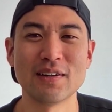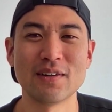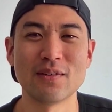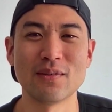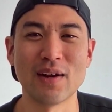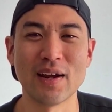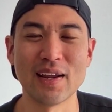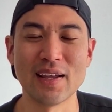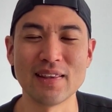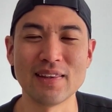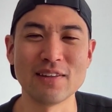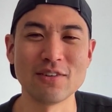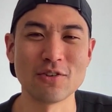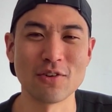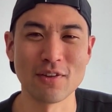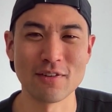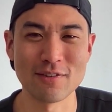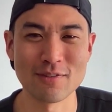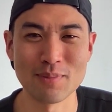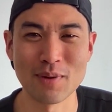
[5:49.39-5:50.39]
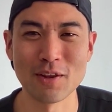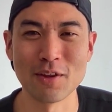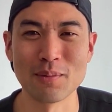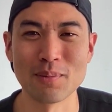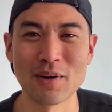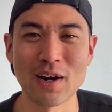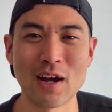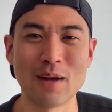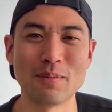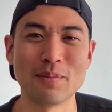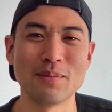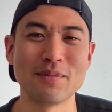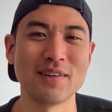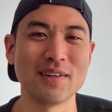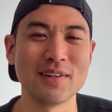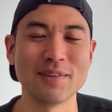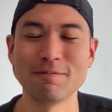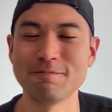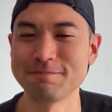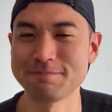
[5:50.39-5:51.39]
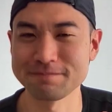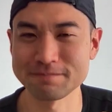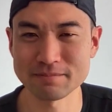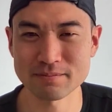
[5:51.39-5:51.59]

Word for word: right? And these are the smaller problems. And